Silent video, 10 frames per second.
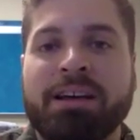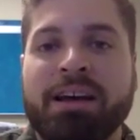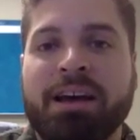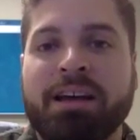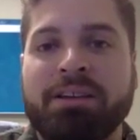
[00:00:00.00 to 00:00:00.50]

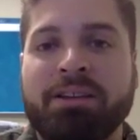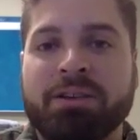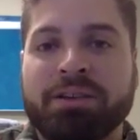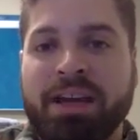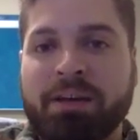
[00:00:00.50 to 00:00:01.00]
and you
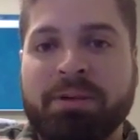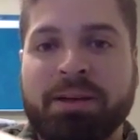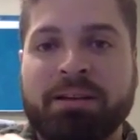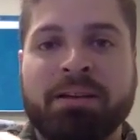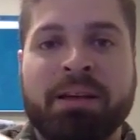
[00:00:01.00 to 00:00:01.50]
can type
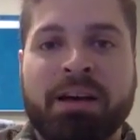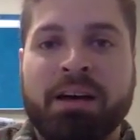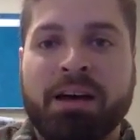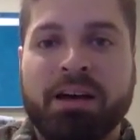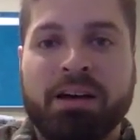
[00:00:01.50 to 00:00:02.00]
in
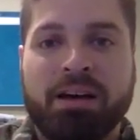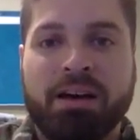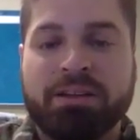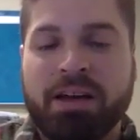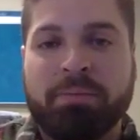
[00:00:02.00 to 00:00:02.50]

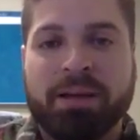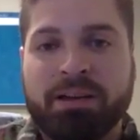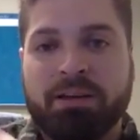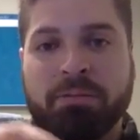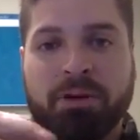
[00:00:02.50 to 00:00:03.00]
a topic
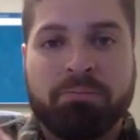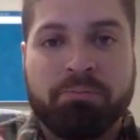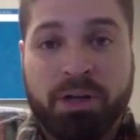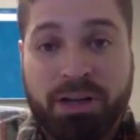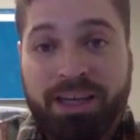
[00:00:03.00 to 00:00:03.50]
and it'll
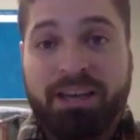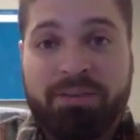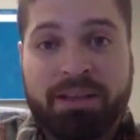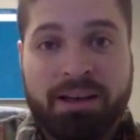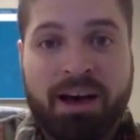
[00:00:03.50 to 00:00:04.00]
put a GIF
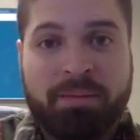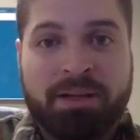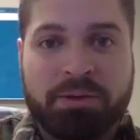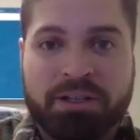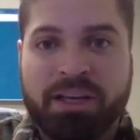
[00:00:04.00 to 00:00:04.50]
in the
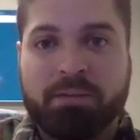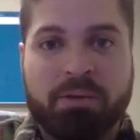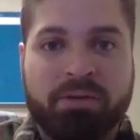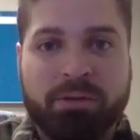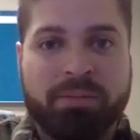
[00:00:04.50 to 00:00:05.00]
comments, which is like a
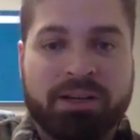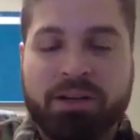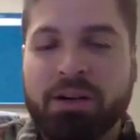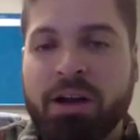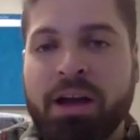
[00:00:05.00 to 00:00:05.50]
moving
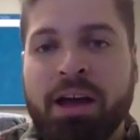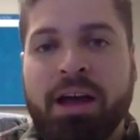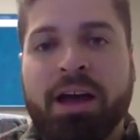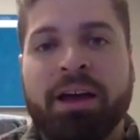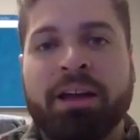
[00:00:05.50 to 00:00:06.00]
picture.
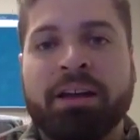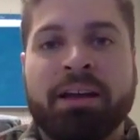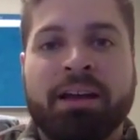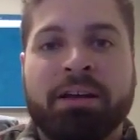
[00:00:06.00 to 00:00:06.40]
And